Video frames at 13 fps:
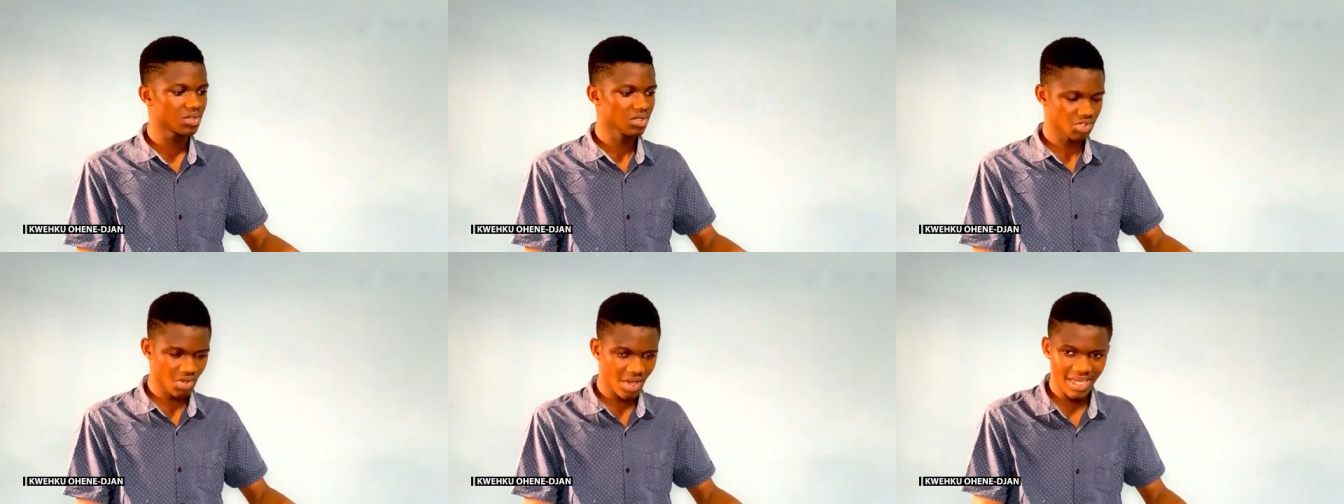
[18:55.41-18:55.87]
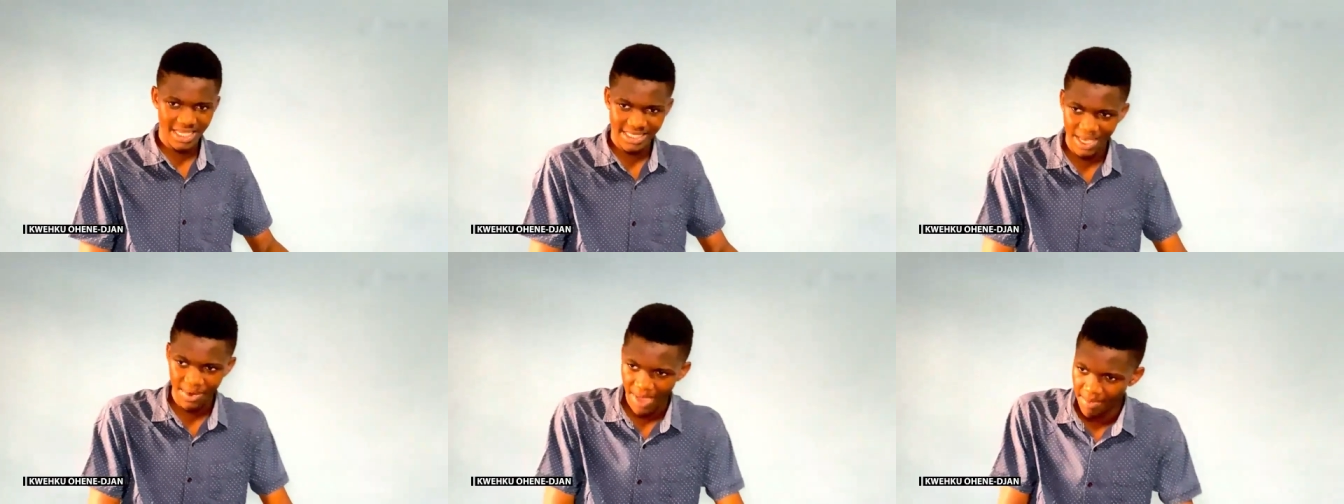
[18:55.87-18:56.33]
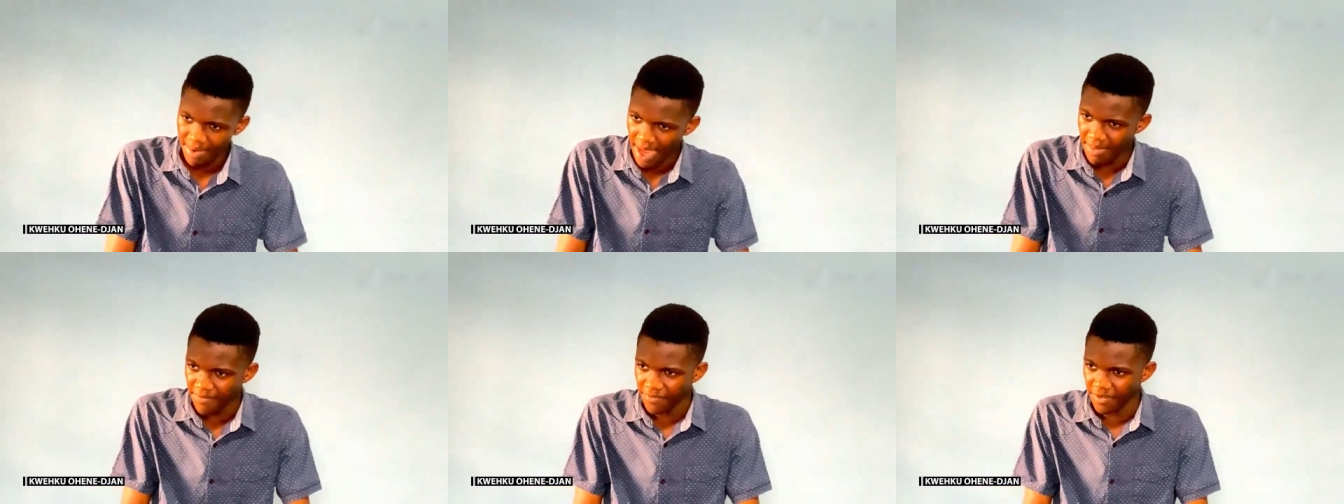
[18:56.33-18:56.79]
Do you understand where I'm
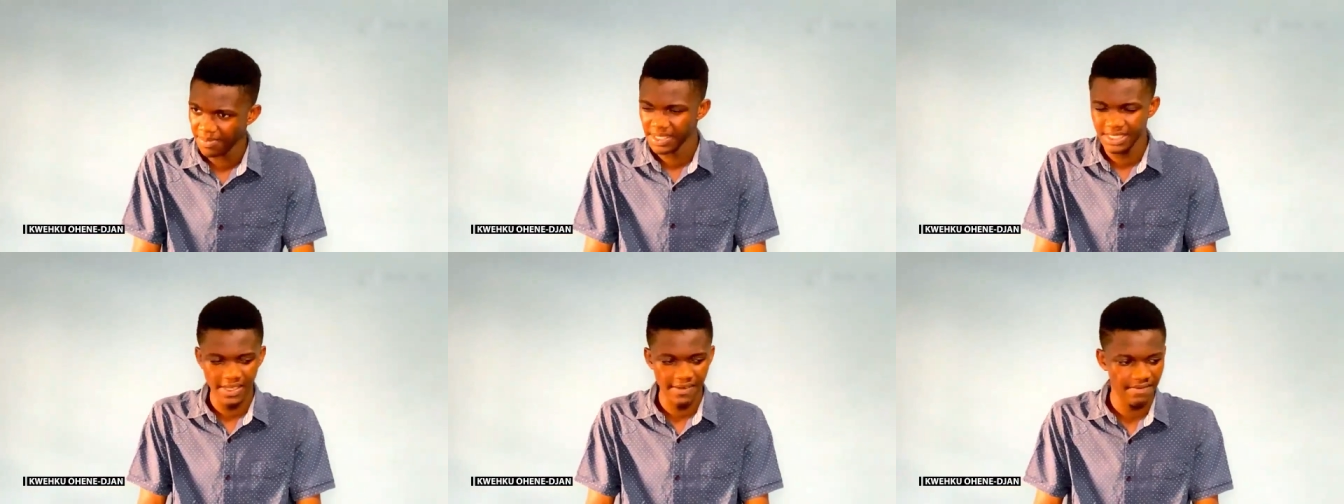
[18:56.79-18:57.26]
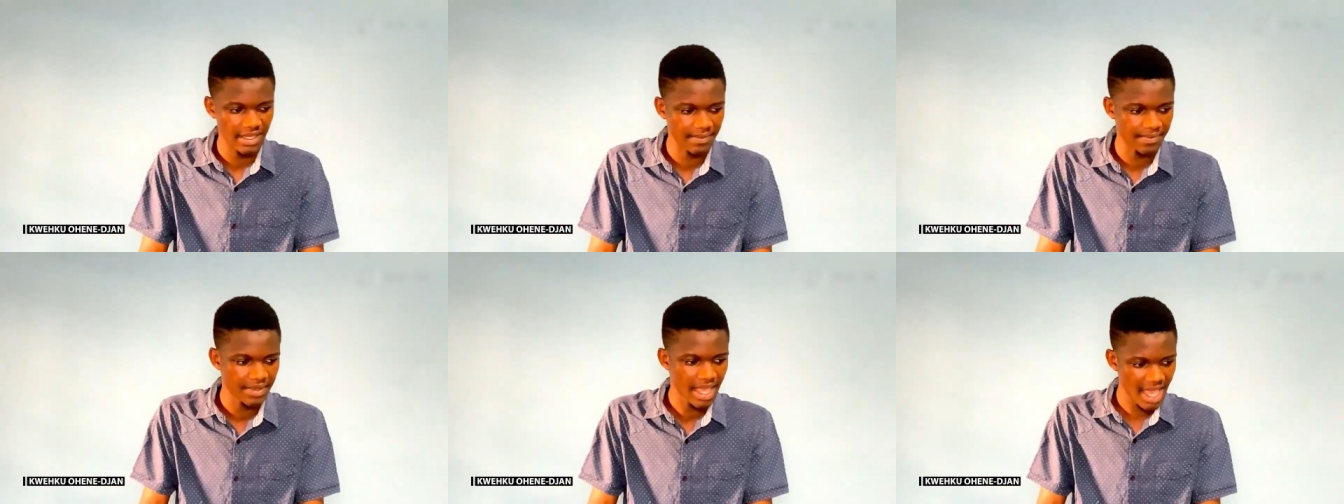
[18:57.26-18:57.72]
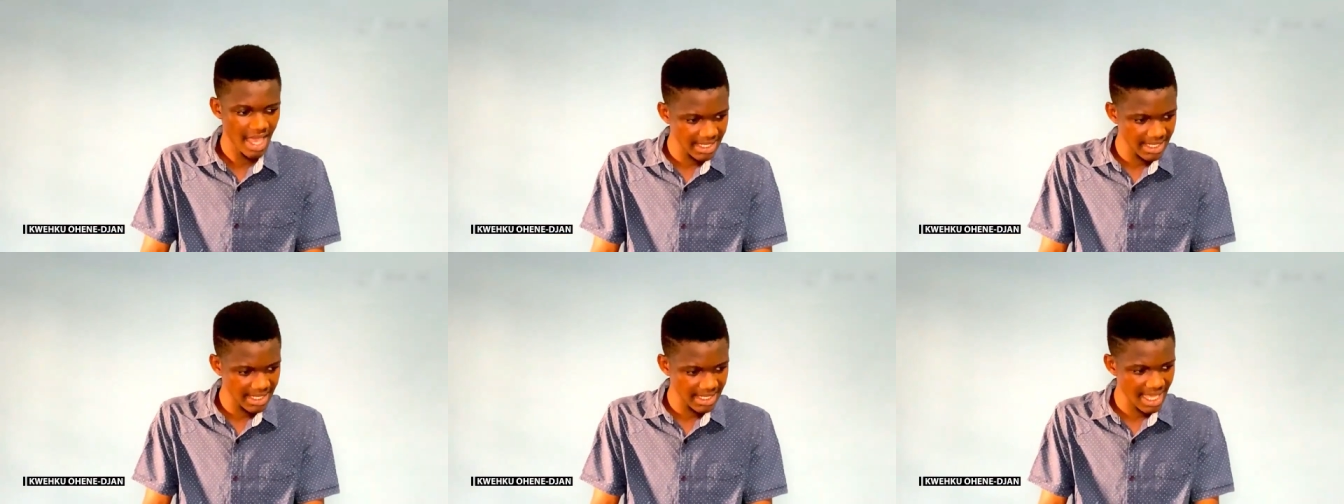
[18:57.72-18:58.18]
coming from this evening?
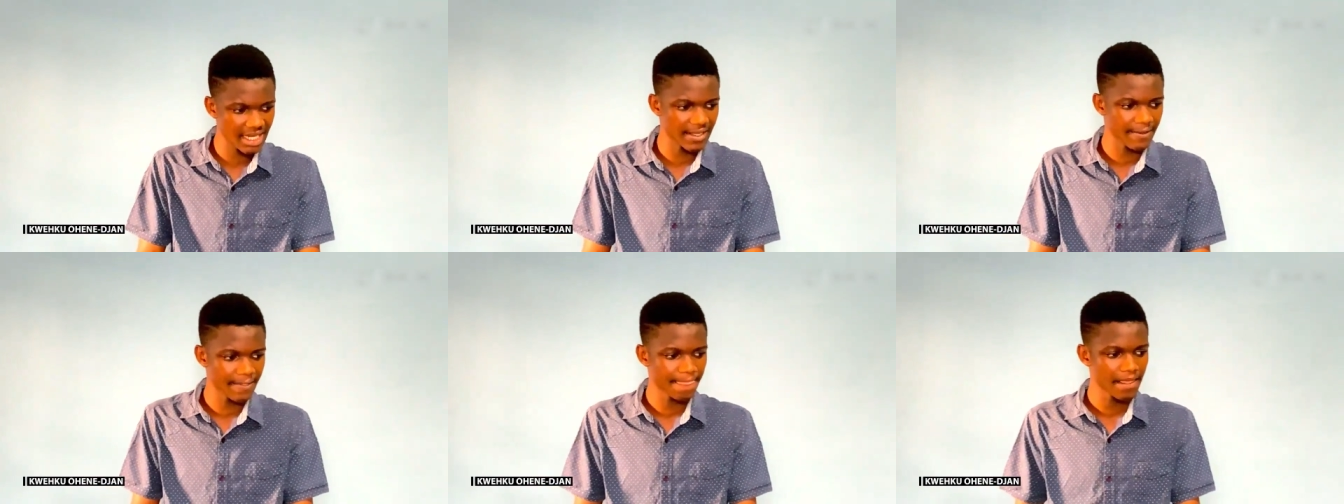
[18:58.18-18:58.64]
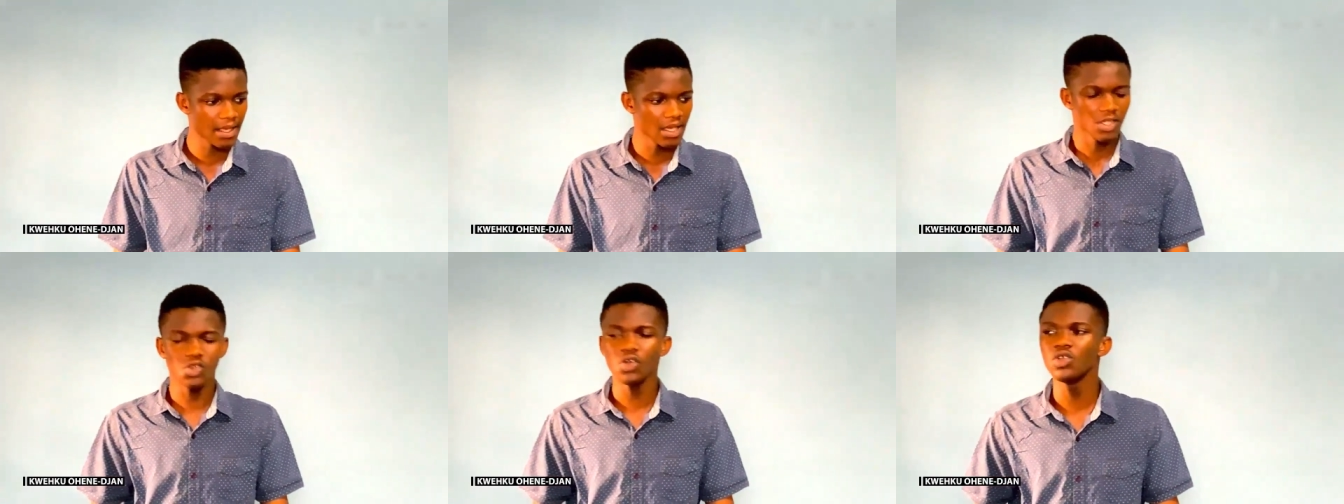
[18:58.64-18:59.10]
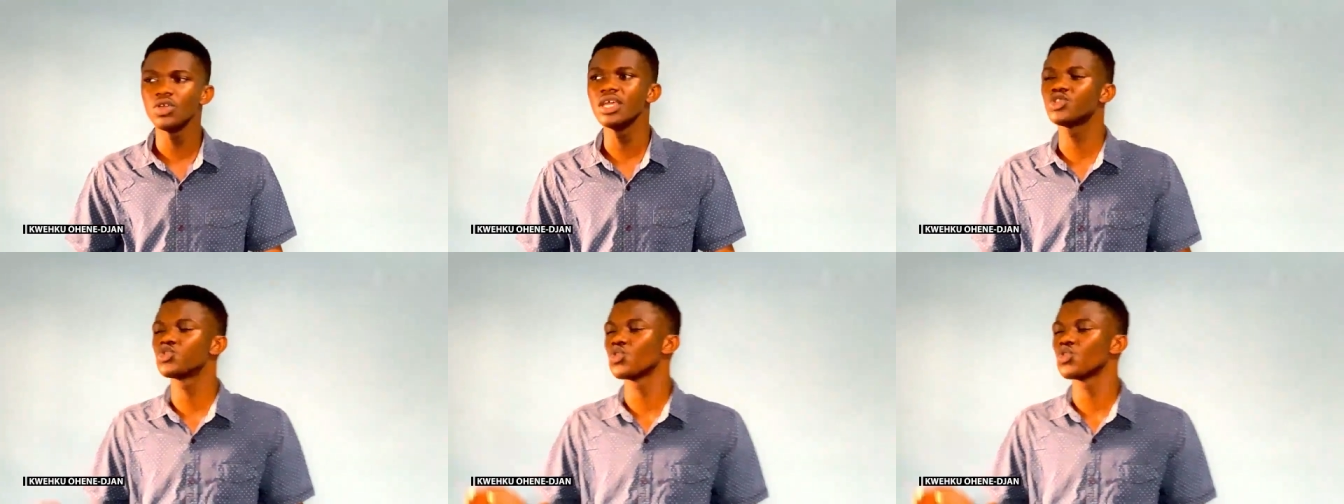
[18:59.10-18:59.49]
Exactly. So you need to